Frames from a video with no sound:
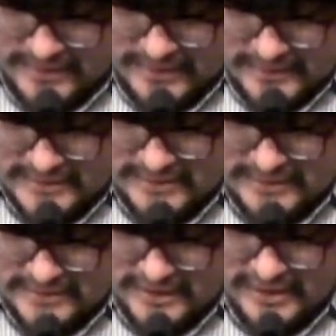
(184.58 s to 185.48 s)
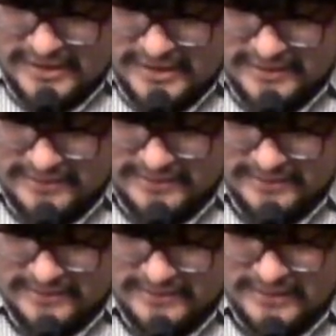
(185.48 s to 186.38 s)
let's see, today
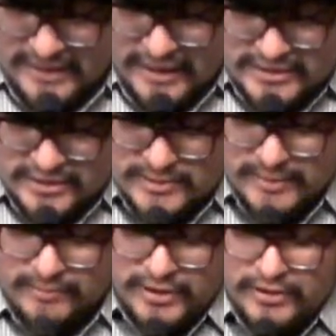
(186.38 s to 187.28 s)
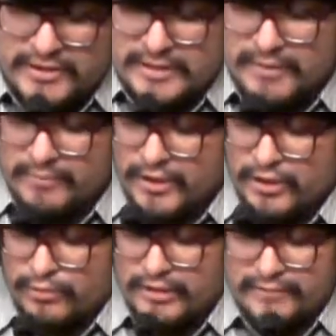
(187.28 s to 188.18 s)
it's just my brothers and my
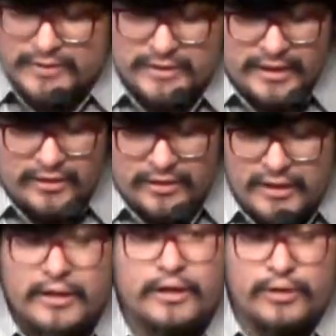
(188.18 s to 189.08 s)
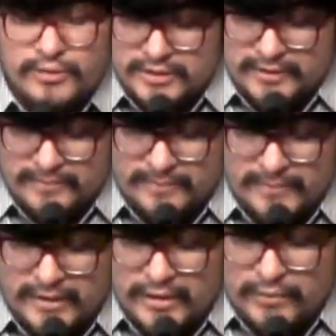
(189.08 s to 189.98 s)
mother who live together here in Houston,
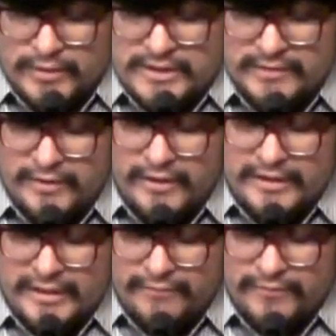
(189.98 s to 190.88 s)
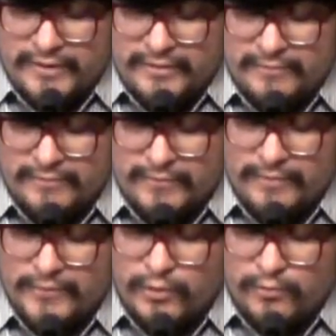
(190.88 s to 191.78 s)
which is very different
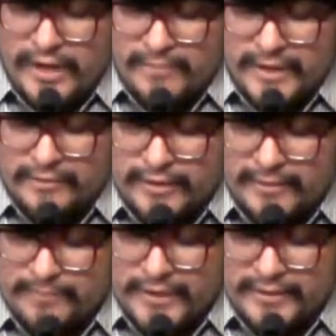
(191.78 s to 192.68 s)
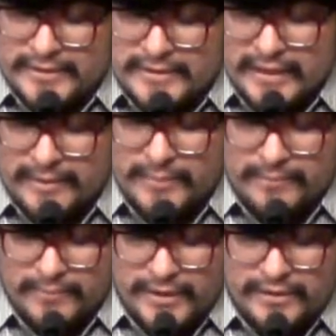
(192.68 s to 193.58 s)
from the way my grandparents and
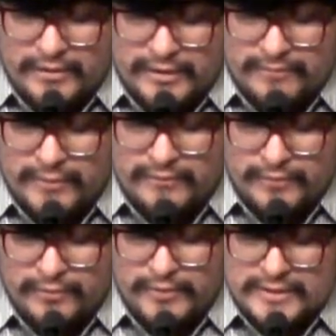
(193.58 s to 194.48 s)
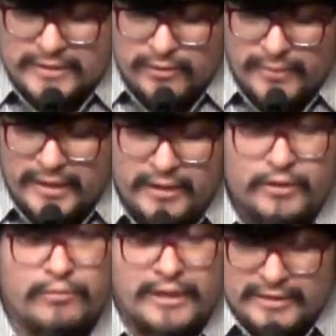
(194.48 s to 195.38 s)
my mother lived before with so many
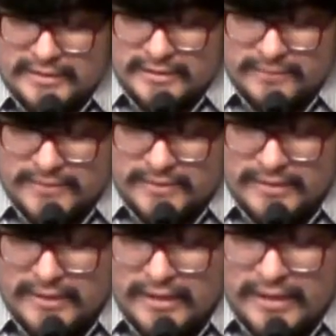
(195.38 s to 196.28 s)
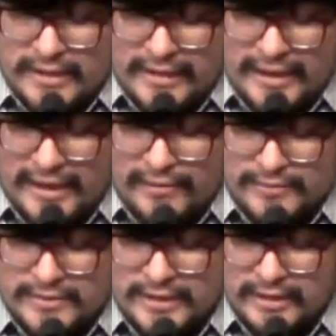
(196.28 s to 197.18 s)
other relatives in the
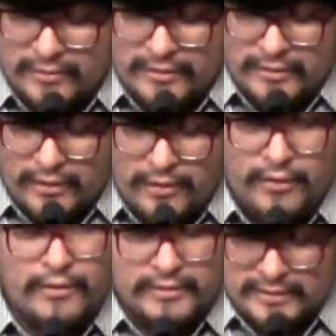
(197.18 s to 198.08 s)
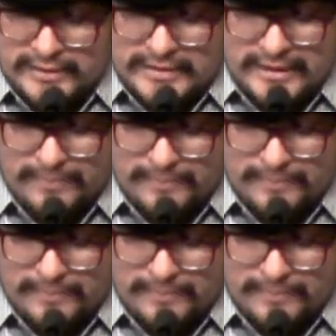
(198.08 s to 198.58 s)
house and around all the time.